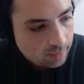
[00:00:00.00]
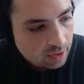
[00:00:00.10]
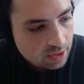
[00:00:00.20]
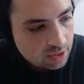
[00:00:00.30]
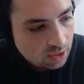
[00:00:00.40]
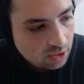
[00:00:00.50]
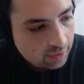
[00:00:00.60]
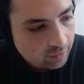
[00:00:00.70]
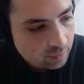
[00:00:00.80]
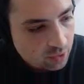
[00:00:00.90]
this
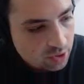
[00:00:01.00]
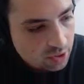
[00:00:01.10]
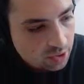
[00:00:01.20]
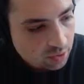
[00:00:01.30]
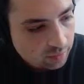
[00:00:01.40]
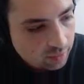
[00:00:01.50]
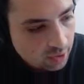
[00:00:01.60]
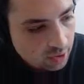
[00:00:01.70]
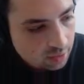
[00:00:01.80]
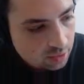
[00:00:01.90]
11% to the
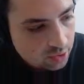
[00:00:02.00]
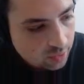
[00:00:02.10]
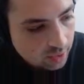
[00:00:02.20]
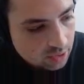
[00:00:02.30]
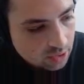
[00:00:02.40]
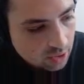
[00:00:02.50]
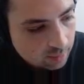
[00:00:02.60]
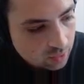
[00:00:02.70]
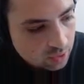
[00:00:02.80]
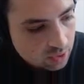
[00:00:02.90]
right to our
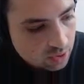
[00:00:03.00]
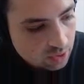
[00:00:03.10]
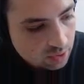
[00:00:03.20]
samples.